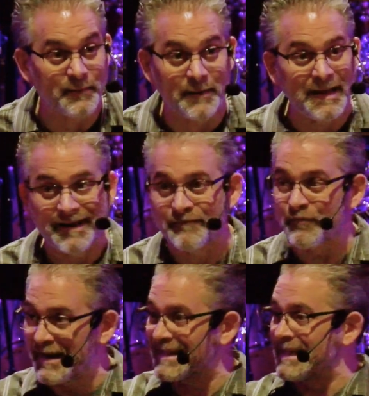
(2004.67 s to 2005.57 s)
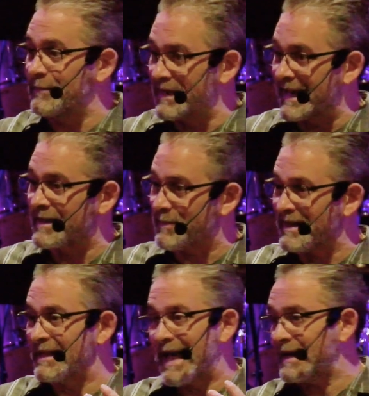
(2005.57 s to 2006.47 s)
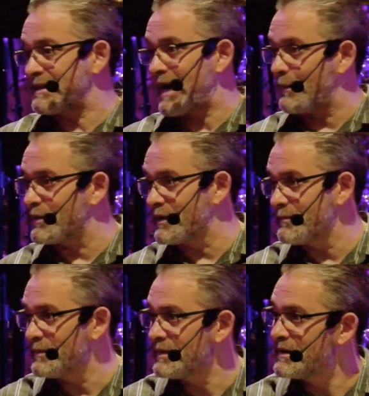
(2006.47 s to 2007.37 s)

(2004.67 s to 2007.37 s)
I mean, I'm not friendly, meaning I spend a lot of time with them.